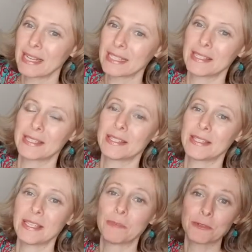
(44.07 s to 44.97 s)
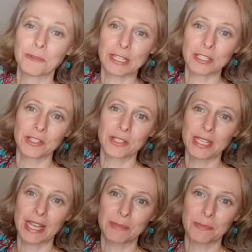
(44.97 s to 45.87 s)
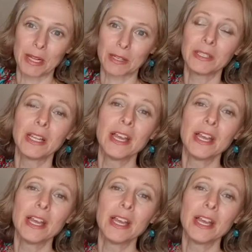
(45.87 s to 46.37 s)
This is the professional size model.